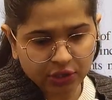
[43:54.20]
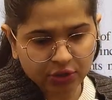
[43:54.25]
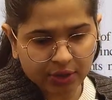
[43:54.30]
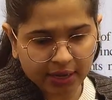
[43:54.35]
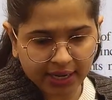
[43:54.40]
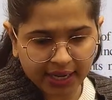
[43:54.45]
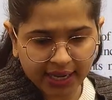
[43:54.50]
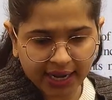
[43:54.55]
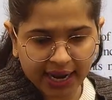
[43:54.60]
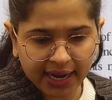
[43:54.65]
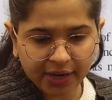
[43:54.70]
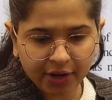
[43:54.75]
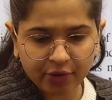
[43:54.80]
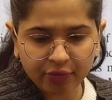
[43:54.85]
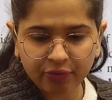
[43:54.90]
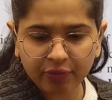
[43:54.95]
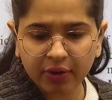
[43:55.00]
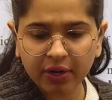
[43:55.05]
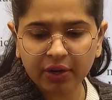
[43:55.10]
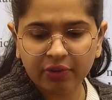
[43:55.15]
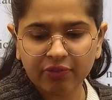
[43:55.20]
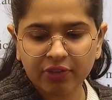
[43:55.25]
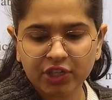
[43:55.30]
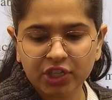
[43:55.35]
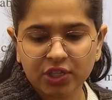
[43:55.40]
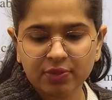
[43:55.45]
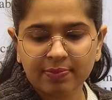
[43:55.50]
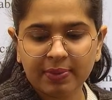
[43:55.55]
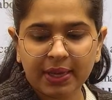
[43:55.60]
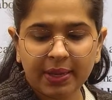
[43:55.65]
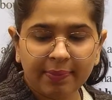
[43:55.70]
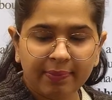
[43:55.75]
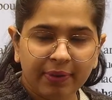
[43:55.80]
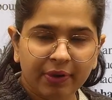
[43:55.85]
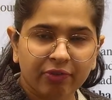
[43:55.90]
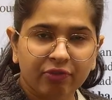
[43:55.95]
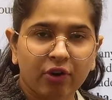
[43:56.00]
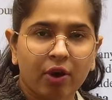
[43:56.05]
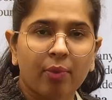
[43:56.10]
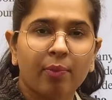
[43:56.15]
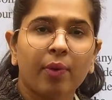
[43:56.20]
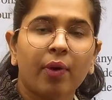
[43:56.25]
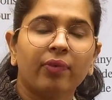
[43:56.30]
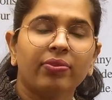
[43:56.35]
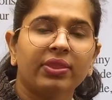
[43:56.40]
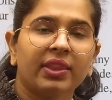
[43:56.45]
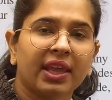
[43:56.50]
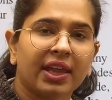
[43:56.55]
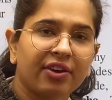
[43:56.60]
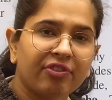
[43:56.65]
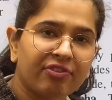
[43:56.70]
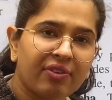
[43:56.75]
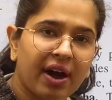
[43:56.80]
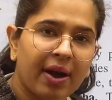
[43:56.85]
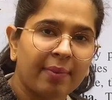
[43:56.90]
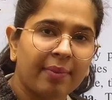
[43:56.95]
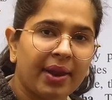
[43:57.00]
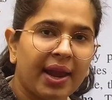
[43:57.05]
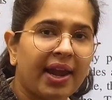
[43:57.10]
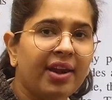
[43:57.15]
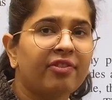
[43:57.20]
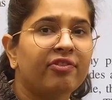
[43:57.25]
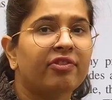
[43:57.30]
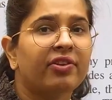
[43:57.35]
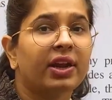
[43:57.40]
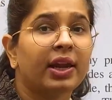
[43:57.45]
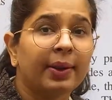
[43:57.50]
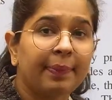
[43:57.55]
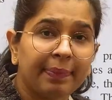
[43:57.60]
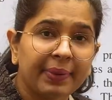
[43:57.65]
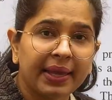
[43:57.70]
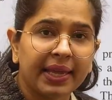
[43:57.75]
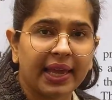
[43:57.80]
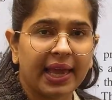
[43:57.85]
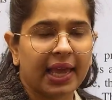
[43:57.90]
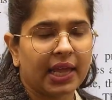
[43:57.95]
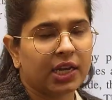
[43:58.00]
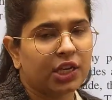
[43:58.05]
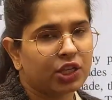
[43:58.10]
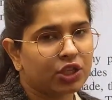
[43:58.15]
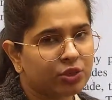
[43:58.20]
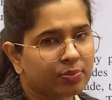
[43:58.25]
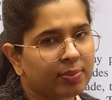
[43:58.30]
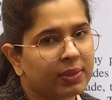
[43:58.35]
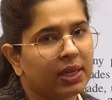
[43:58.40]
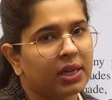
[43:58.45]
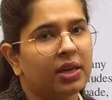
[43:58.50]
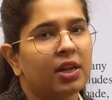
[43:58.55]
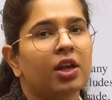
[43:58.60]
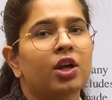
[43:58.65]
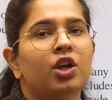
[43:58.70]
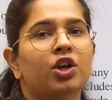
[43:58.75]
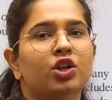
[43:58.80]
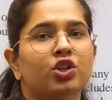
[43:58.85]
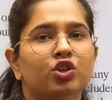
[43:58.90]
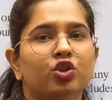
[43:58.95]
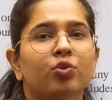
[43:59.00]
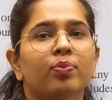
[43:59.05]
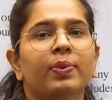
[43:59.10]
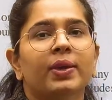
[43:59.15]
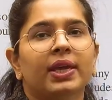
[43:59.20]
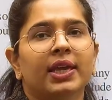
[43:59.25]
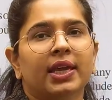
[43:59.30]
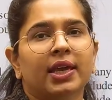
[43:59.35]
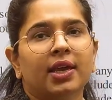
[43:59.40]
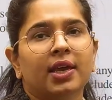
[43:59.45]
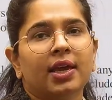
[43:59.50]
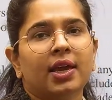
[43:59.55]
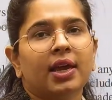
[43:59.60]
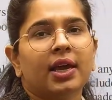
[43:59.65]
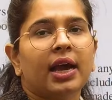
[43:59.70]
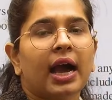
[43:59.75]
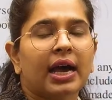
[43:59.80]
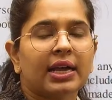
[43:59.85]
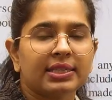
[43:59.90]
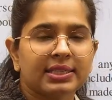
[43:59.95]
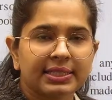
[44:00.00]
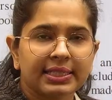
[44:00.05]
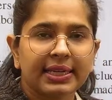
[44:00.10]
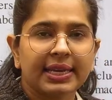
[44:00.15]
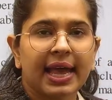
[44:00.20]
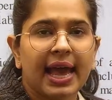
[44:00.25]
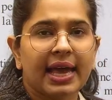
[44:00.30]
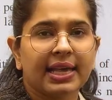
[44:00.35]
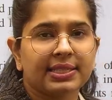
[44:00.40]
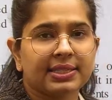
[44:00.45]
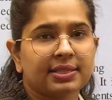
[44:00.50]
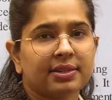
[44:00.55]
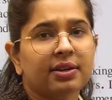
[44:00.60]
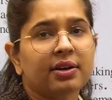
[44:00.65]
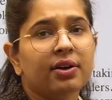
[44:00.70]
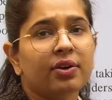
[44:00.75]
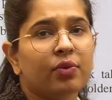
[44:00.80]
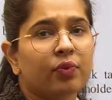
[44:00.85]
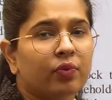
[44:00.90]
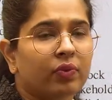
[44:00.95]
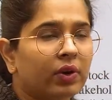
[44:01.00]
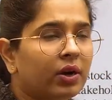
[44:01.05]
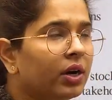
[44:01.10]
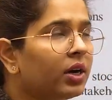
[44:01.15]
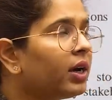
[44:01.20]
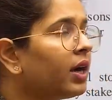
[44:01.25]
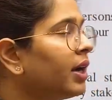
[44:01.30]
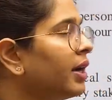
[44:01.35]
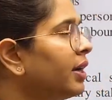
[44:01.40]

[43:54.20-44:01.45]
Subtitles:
So any kind of work which is being performed on their farmland will be eligible to be casted as a work